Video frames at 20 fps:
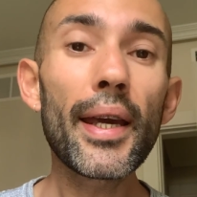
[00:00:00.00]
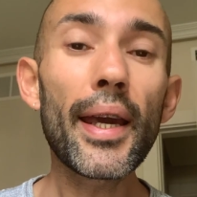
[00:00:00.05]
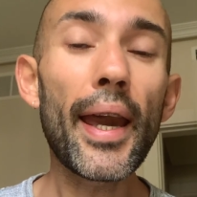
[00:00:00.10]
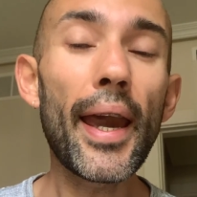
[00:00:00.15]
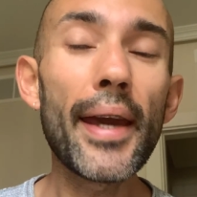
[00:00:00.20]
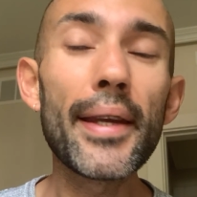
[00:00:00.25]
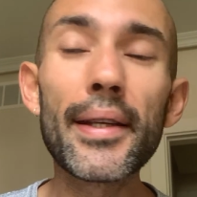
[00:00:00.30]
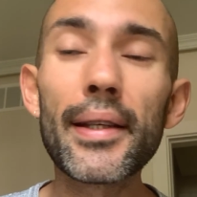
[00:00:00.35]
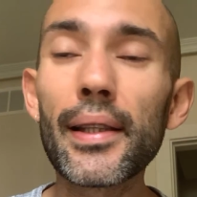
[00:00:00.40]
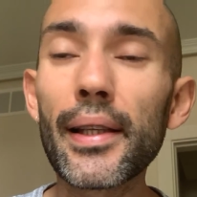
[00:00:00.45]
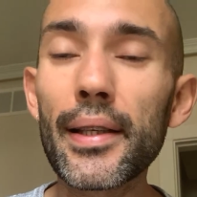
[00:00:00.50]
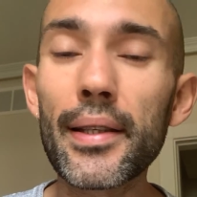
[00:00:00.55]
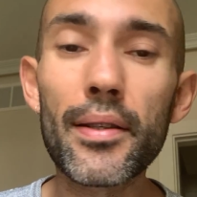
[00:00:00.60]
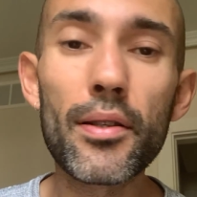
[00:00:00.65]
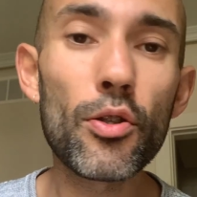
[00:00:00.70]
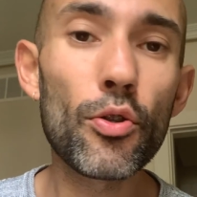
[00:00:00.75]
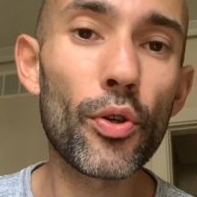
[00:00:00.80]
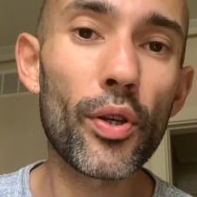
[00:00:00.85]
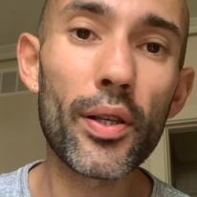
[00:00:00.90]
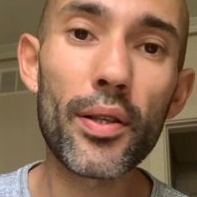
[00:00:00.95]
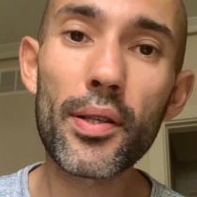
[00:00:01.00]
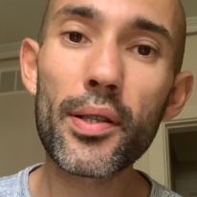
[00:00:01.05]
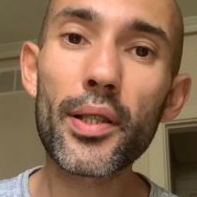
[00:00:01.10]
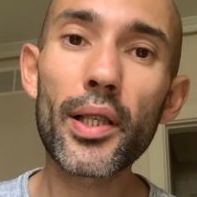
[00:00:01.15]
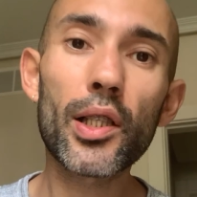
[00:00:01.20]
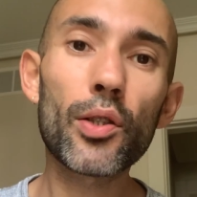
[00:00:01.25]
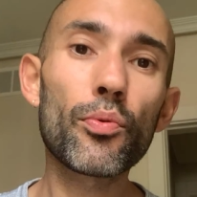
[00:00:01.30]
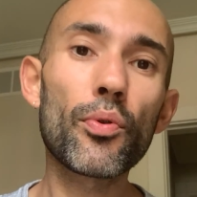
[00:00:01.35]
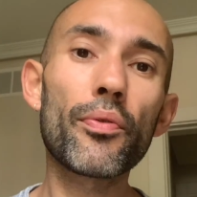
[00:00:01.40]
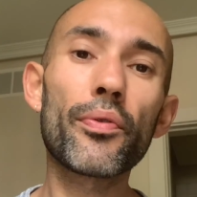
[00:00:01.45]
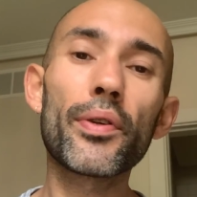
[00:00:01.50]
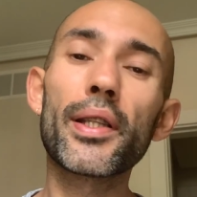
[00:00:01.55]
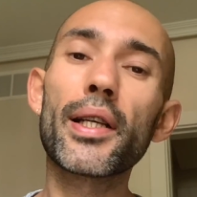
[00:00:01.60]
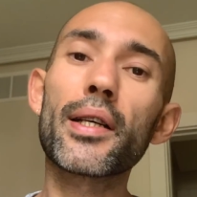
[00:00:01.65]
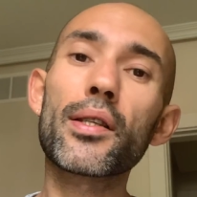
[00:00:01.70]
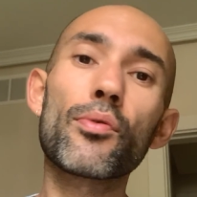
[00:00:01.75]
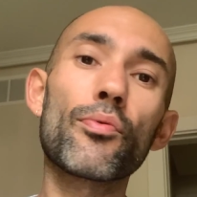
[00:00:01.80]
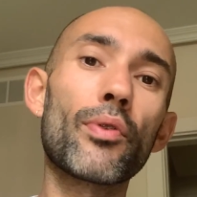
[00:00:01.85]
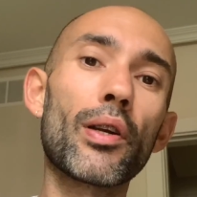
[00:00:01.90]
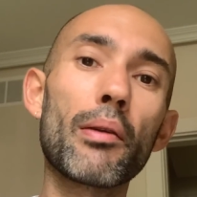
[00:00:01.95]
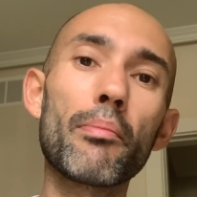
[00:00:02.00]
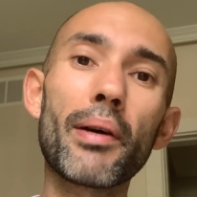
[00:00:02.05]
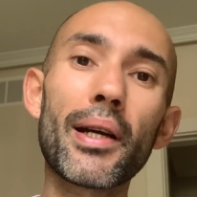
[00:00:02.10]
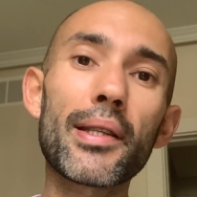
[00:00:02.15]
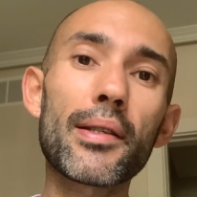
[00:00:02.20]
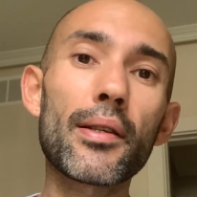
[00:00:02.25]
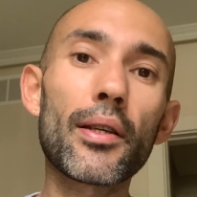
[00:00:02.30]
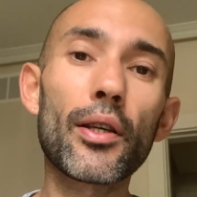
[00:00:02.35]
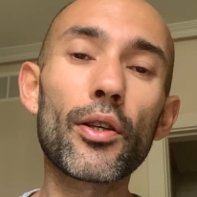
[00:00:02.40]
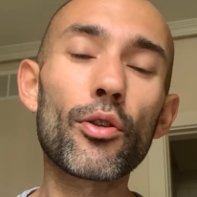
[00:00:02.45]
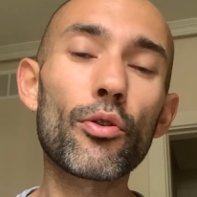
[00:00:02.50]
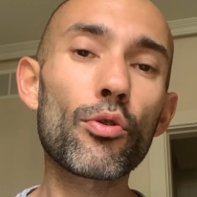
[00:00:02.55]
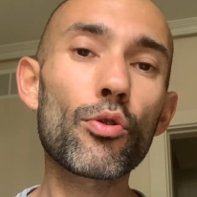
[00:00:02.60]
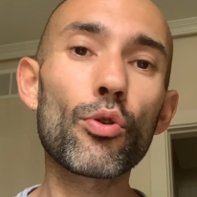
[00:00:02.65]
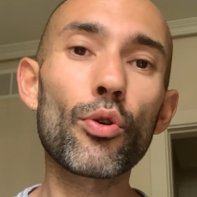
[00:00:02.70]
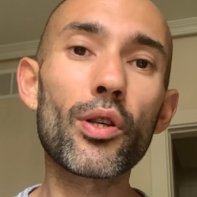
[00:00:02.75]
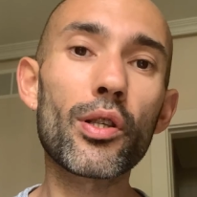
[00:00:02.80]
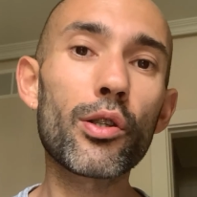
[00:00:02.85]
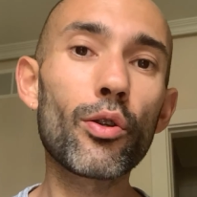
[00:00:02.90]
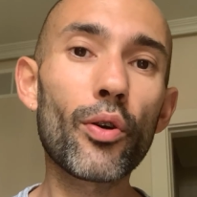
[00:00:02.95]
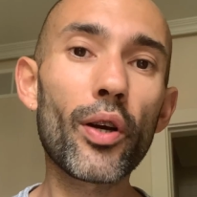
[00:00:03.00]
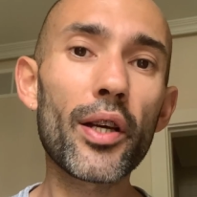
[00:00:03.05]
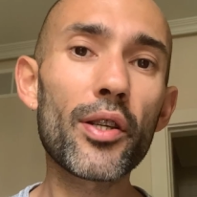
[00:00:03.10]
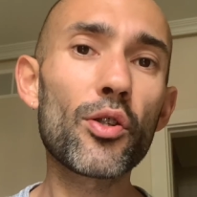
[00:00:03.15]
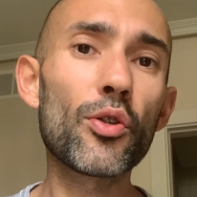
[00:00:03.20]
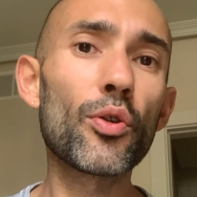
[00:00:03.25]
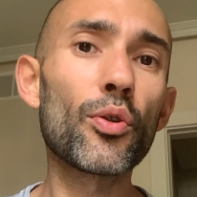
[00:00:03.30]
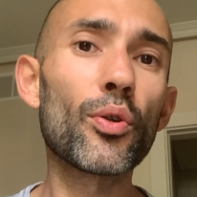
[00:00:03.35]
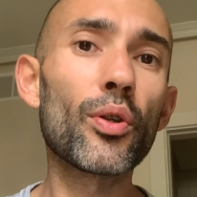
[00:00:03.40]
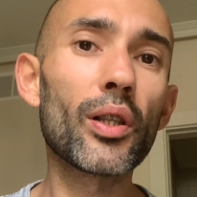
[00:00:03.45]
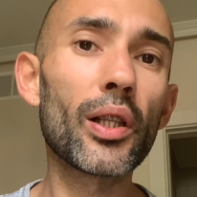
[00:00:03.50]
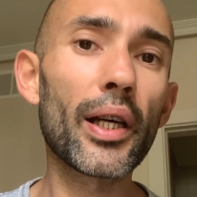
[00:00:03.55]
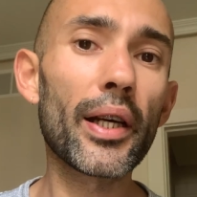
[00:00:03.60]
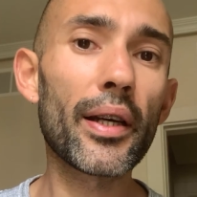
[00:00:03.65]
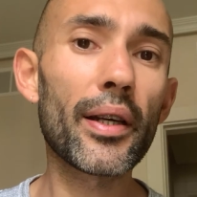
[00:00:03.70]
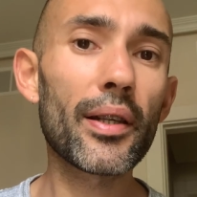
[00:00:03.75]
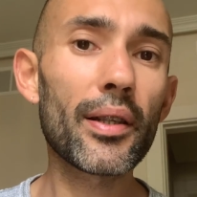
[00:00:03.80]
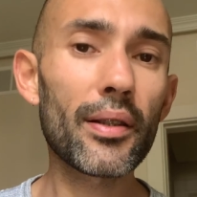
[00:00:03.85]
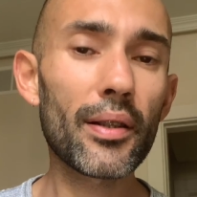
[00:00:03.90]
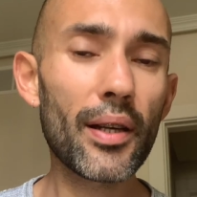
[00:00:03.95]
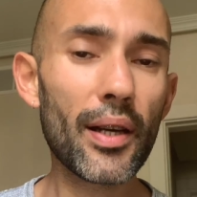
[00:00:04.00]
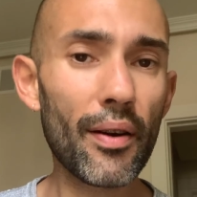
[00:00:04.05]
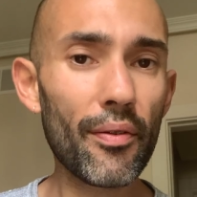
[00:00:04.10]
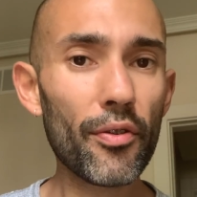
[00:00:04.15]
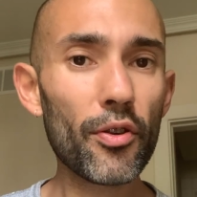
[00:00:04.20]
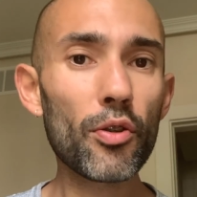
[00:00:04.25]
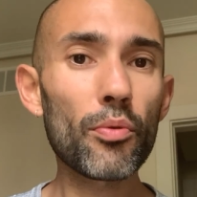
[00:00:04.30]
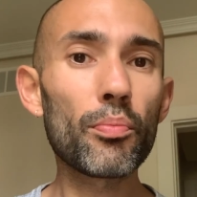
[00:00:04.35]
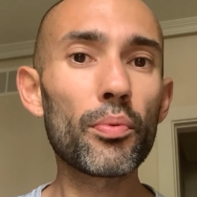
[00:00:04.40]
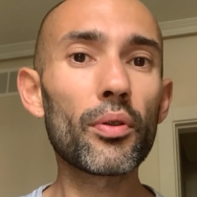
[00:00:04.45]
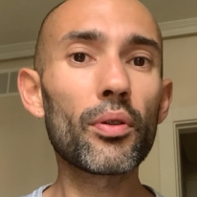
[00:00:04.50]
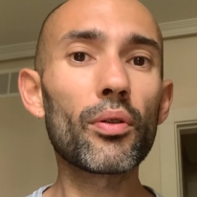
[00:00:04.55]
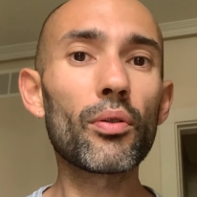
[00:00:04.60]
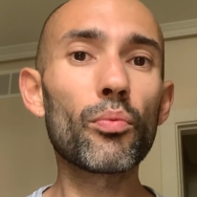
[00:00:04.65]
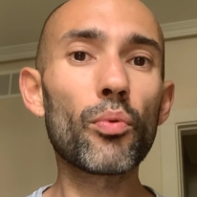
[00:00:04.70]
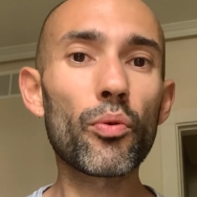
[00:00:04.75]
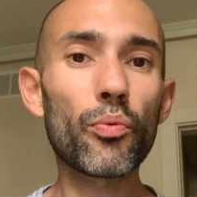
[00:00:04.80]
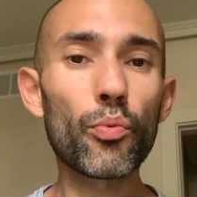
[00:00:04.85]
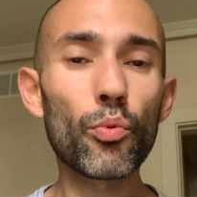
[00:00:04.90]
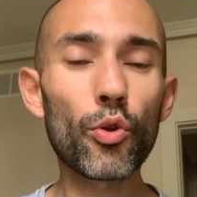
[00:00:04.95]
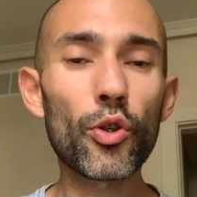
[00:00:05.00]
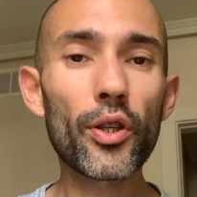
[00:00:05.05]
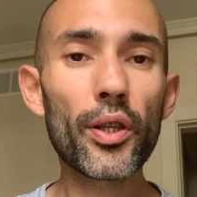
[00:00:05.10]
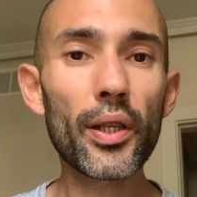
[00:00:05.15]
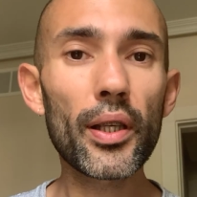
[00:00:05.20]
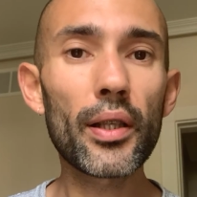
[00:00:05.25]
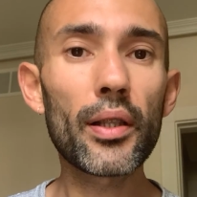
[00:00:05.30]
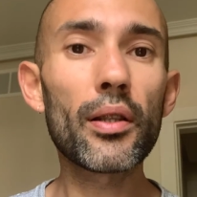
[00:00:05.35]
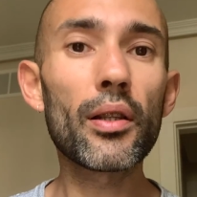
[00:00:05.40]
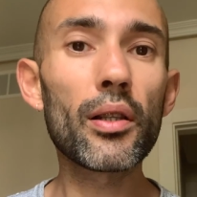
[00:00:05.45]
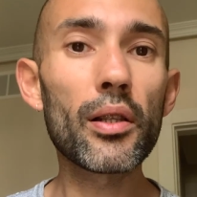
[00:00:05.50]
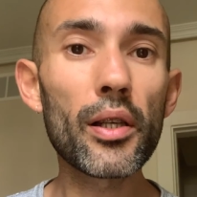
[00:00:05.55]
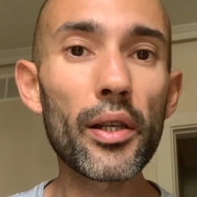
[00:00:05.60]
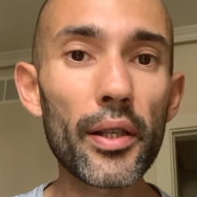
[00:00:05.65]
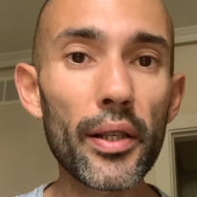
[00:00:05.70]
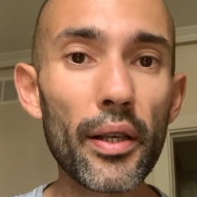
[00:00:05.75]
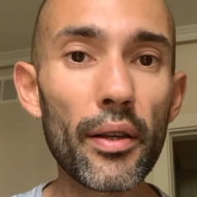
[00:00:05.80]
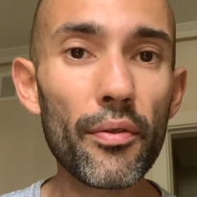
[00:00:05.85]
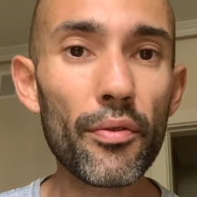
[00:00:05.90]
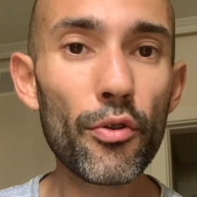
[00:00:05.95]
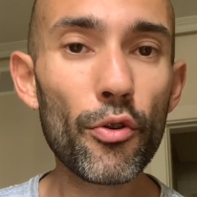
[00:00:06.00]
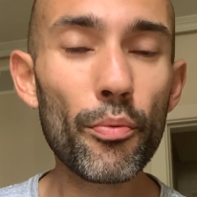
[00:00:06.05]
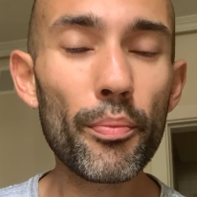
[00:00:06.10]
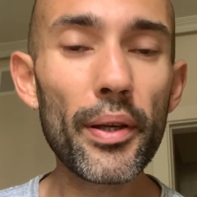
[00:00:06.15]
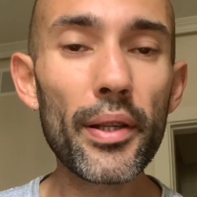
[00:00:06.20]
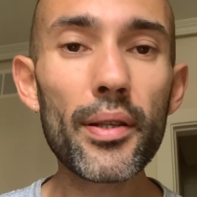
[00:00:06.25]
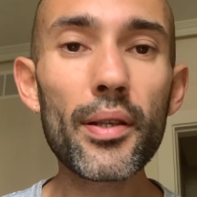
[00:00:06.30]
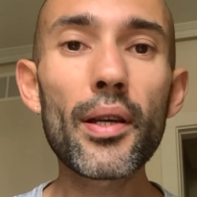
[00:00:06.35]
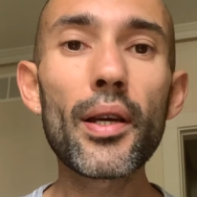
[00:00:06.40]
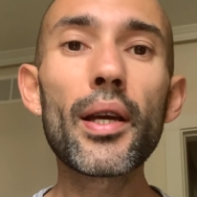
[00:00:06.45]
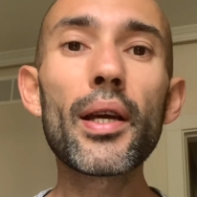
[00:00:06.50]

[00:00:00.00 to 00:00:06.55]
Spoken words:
Any lens you can start with, it doesn't really matter, you know. So as long as you are like comfortable with working, learning from it,